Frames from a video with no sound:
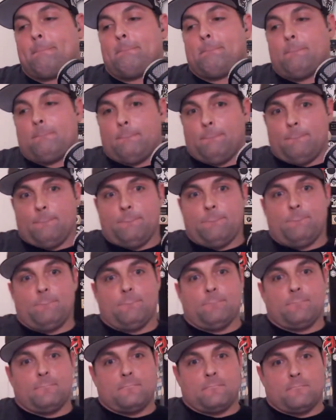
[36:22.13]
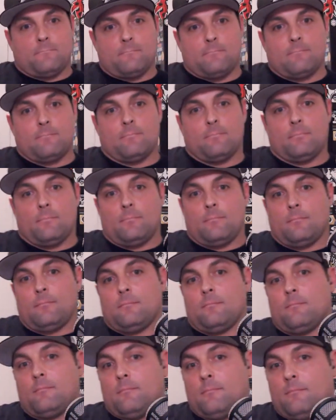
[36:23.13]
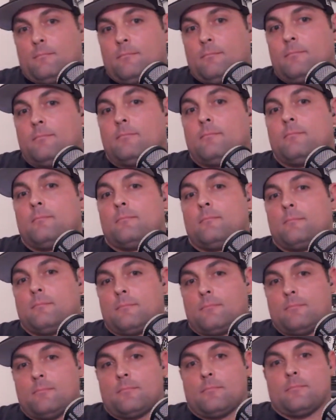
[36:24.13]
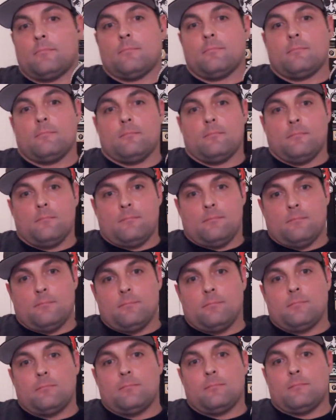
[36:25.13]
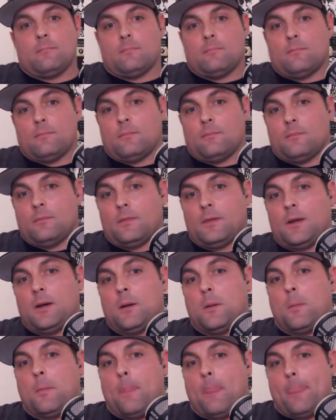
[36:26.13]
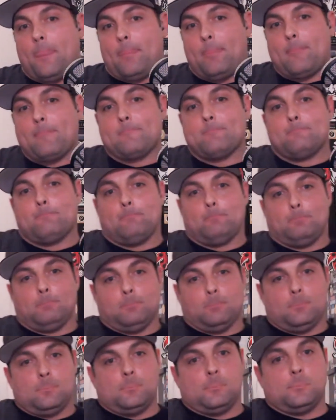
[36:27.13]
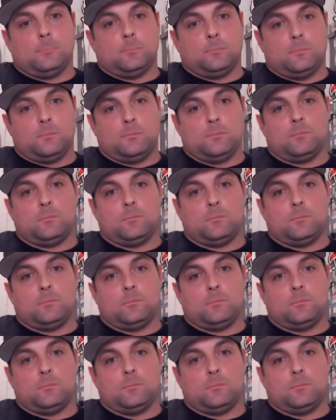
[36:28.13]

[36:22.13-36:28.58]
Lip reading: (not speaking)